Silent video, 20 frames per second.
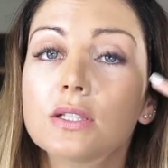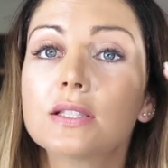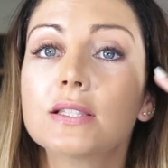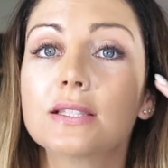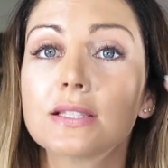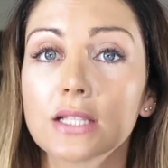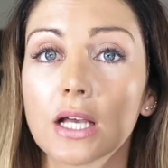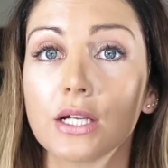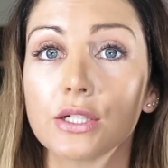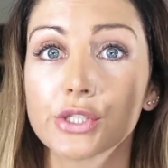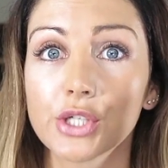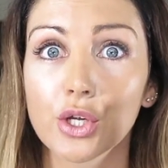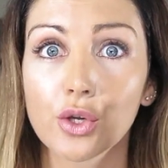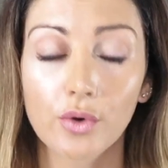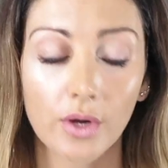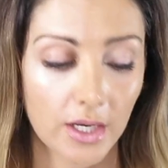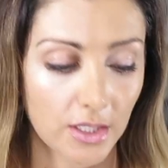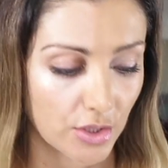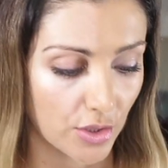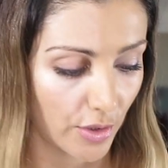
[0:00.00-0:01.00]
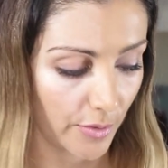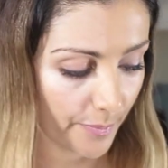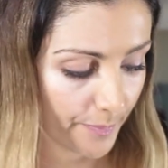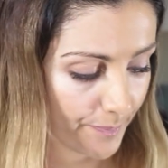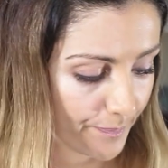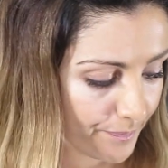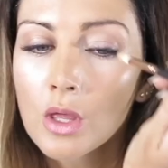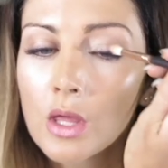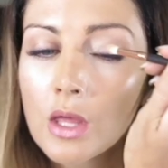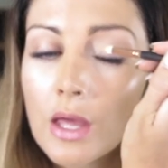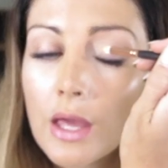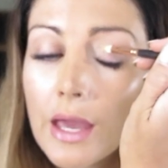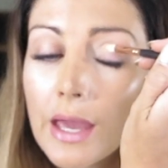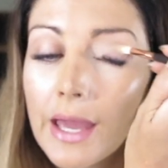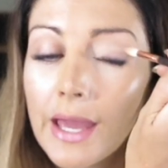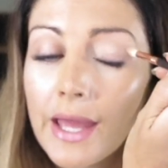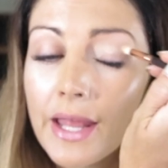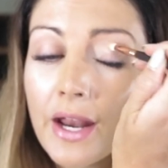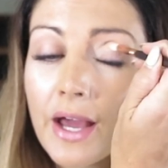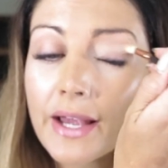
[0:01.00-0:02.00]
Such a great job.
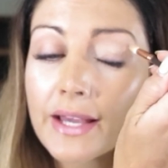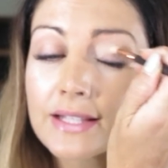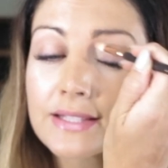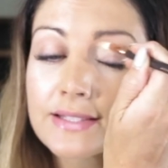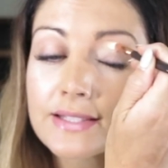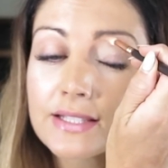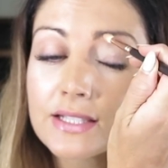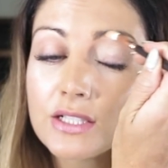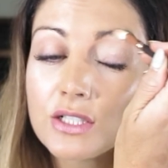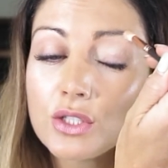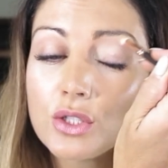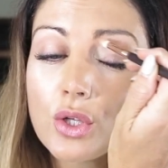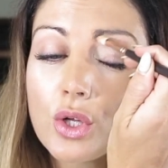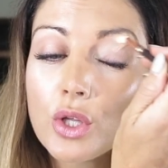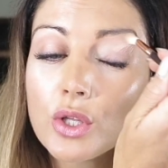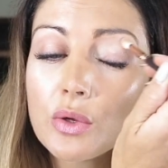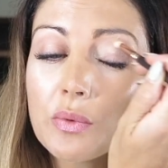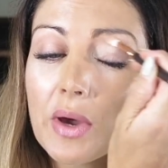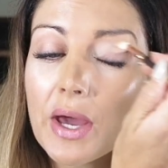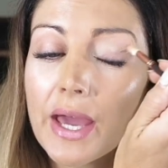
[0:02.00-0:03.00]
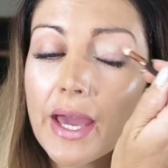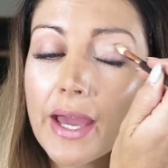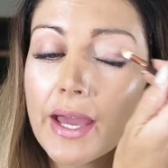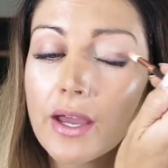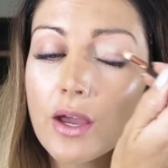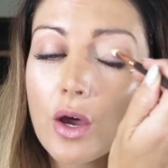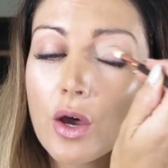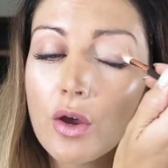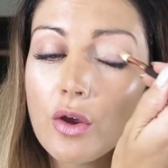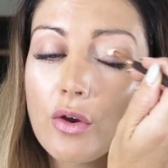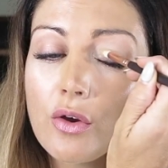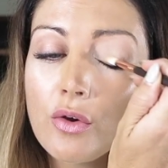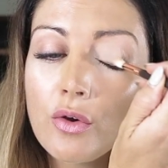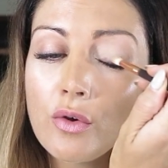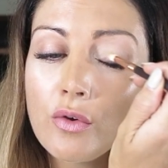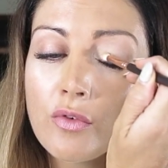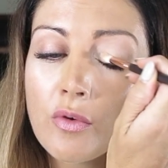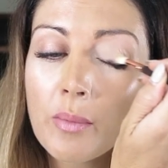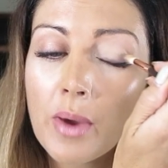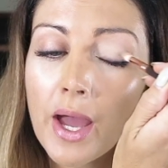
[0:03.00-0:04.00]
And I conceal all the way
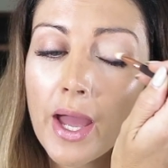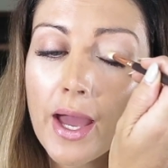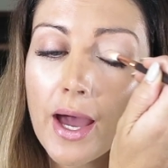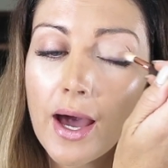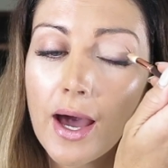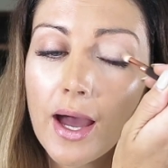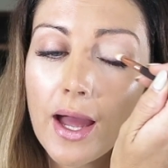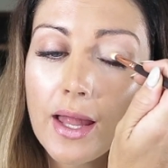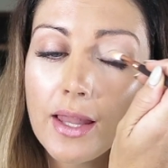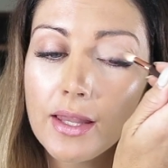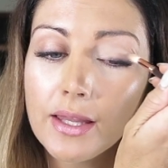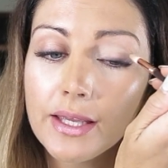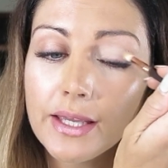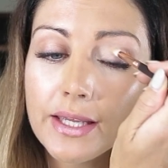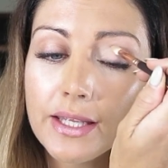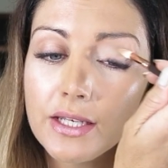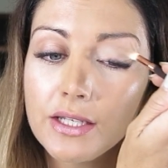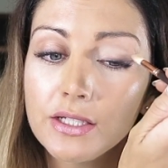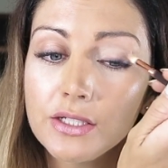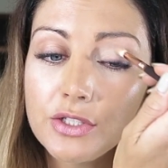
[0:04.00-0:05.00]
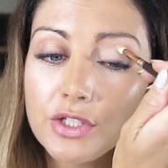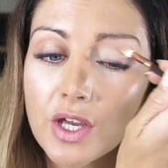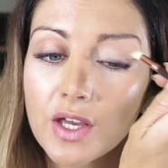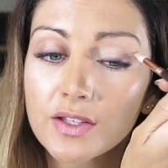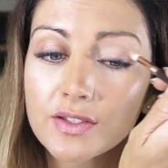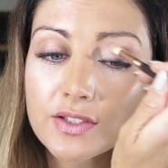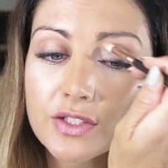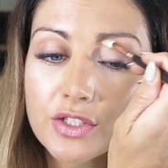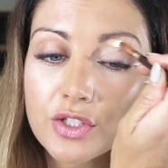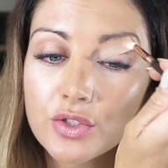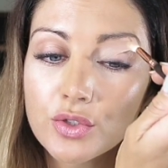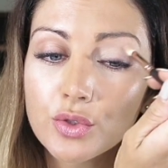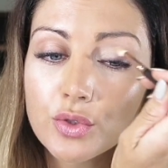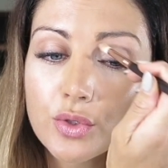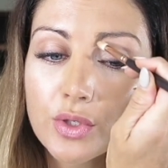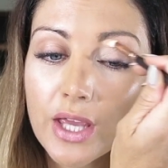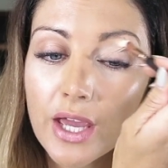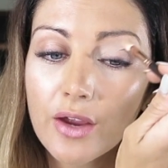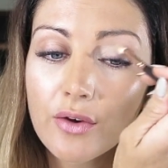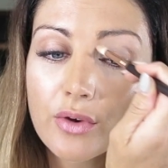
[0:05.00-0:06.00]
over my eyelid just
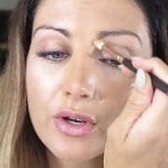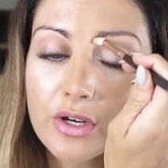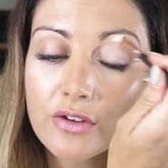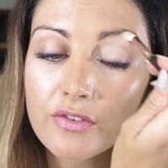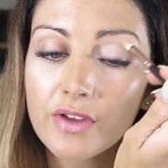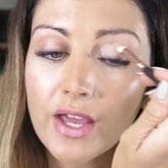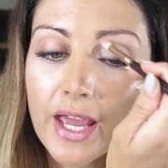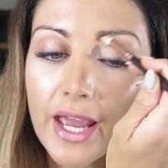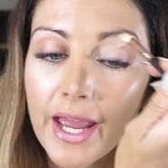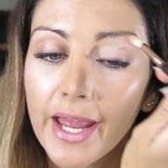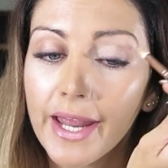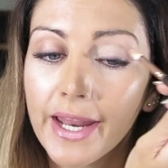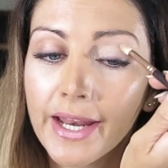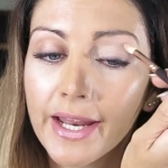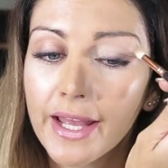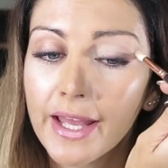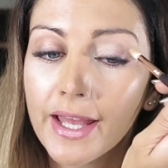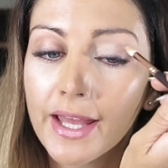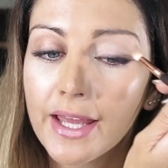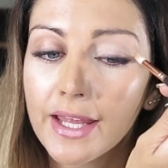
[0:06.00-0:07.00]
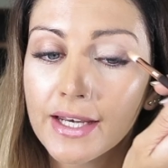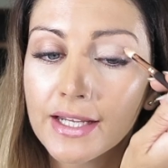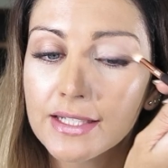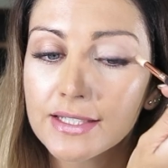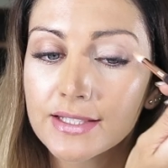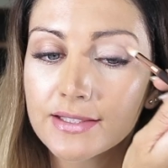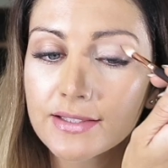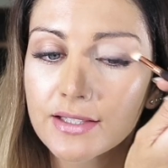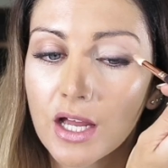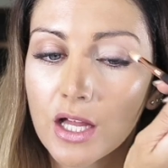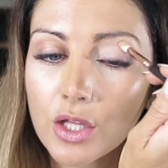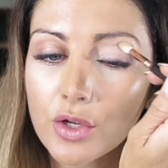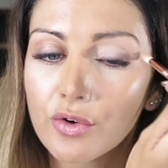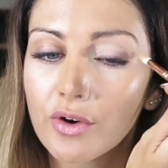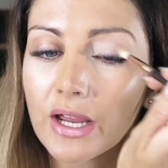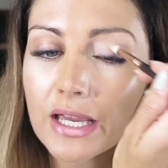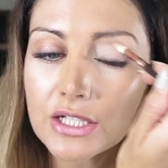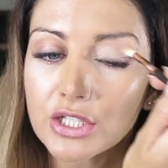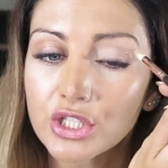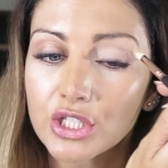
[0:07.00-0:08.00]
to get rid of any
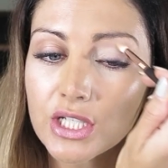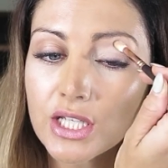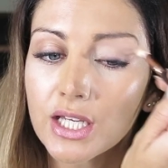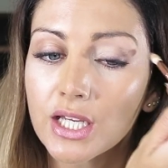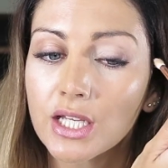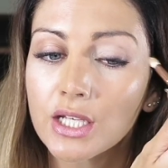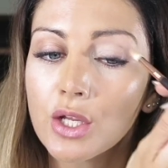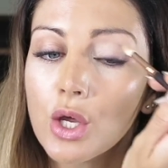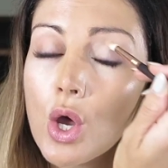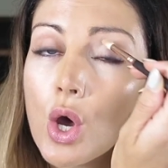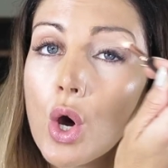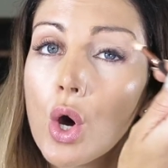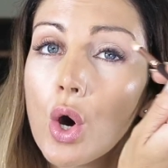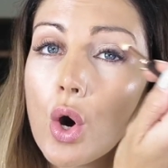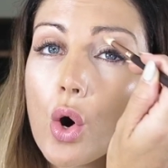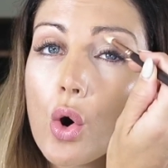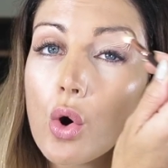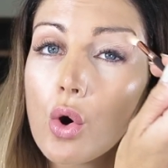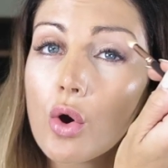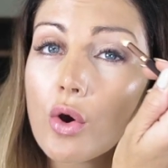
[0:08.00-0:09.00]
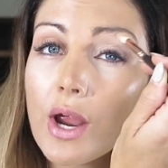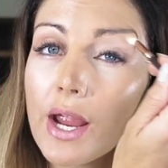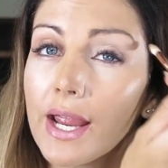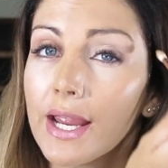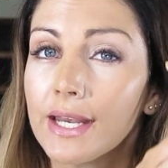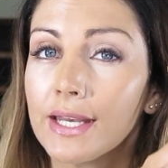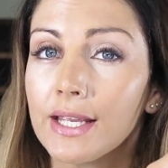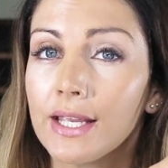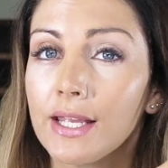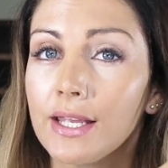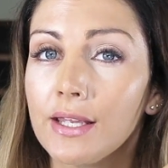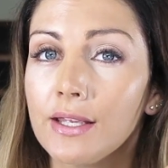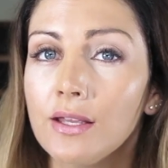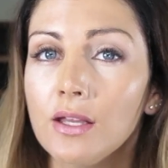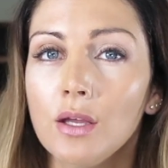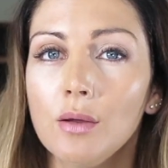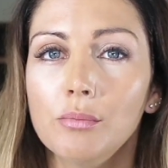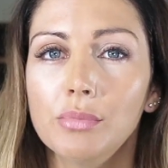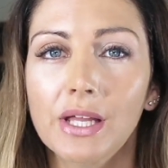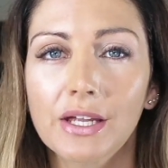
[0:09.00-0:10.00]
discoloration or any
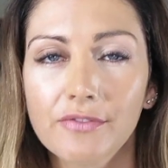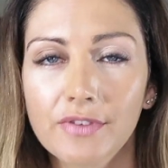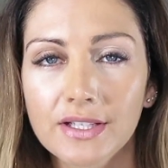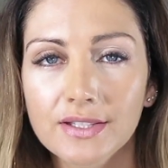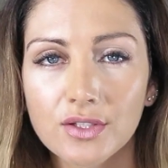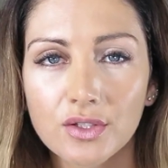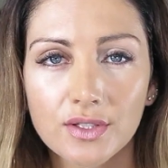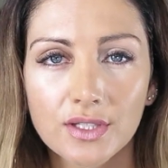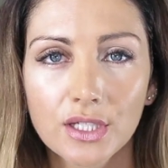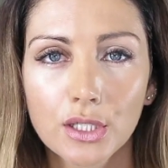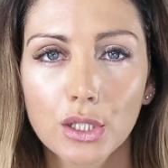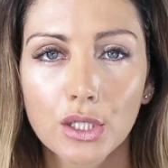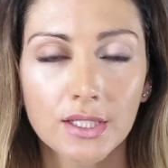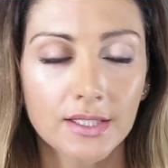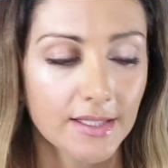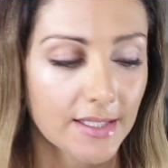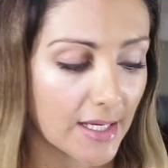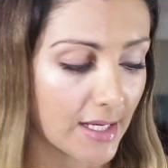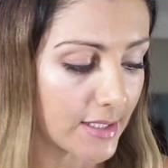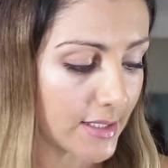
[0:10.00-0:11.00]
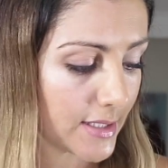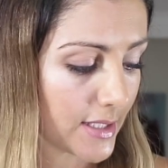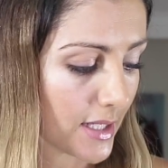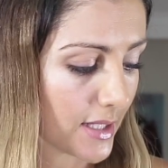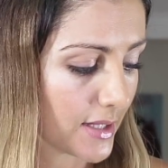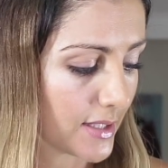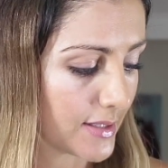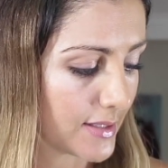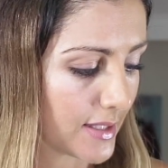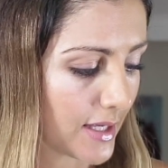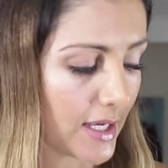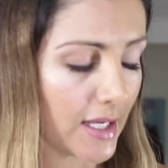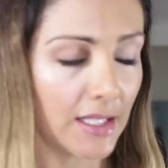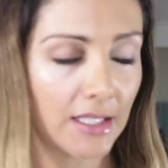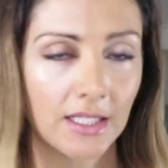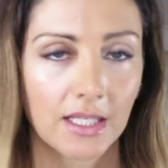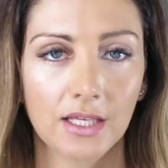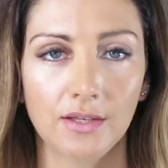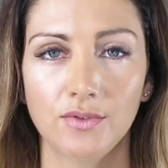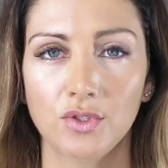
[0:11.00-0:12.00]
blood vessels that you can see underneath the skin
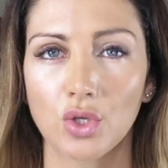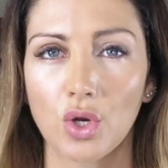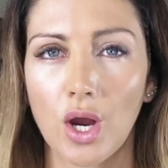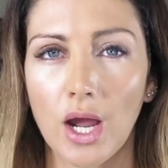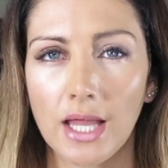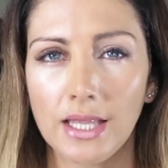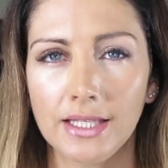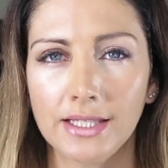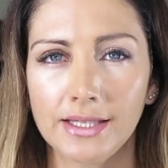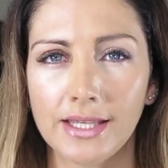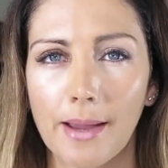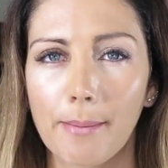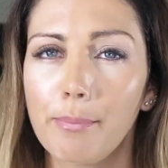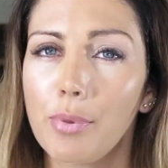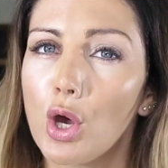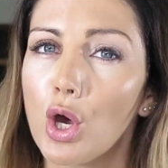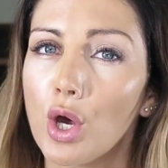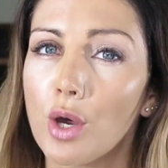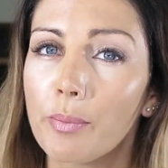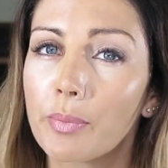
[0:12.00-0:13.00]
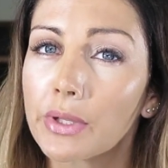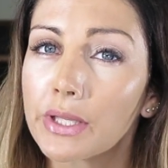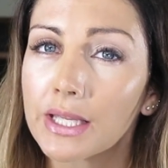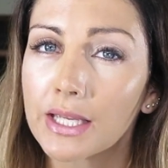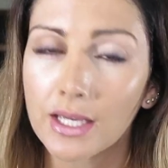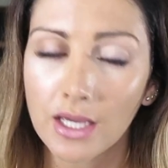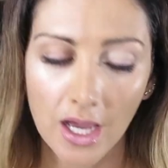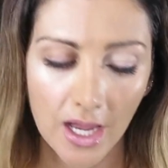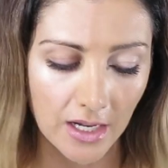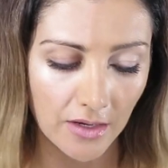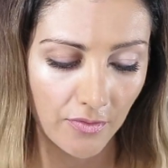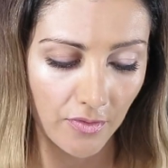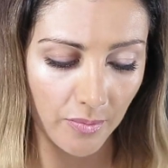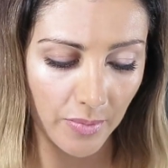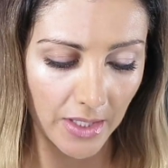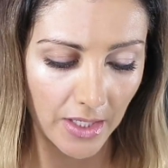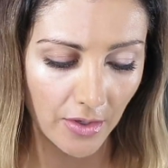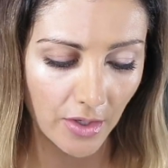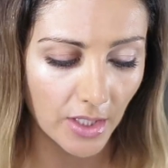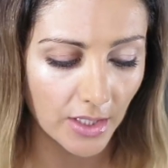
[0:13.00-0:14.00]
that gives your eyelid that purpley kind of
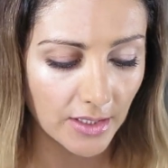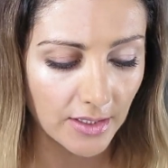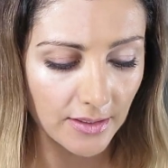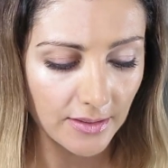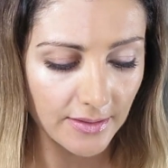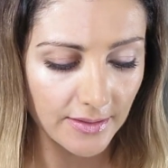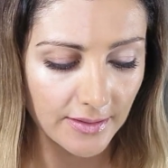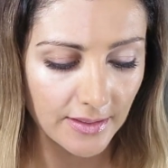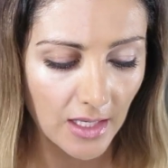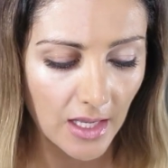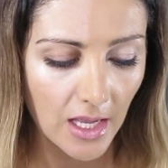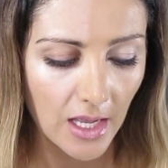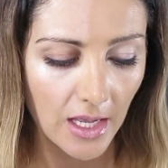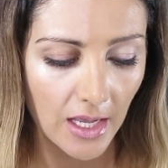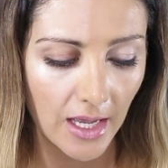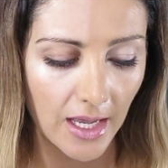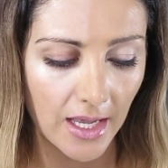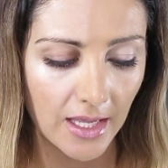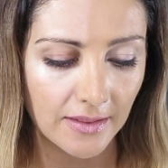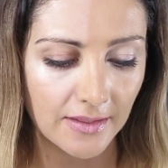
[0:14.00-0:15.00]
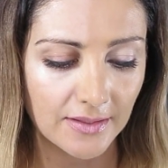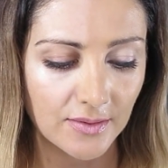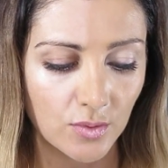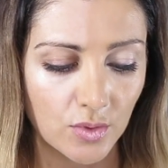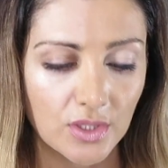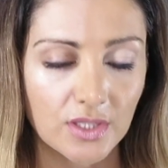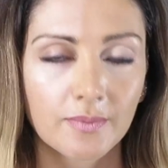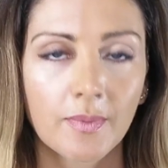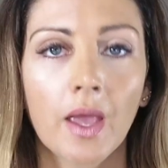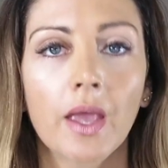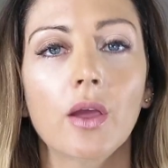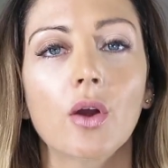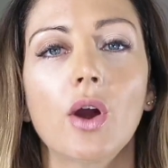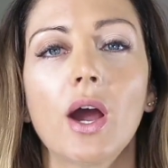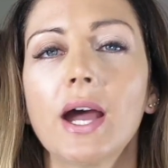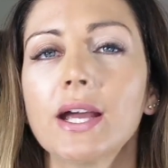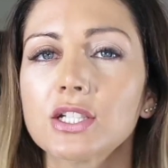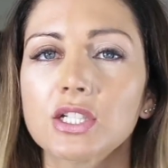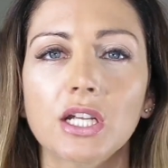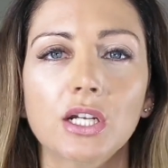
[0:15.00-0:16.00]
appearance. And this will just make your
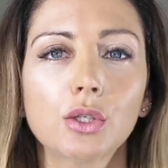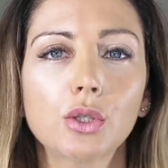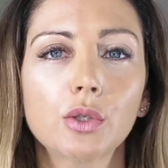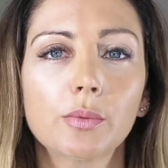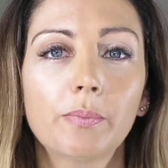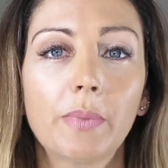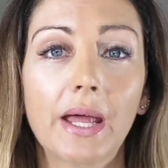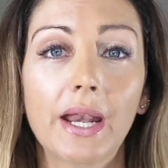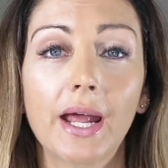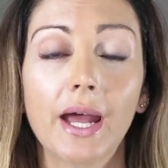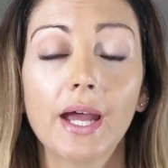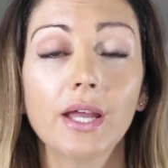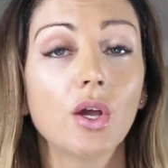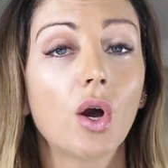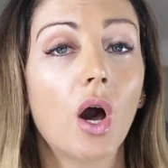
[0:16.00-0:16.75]
eyeshadow look better,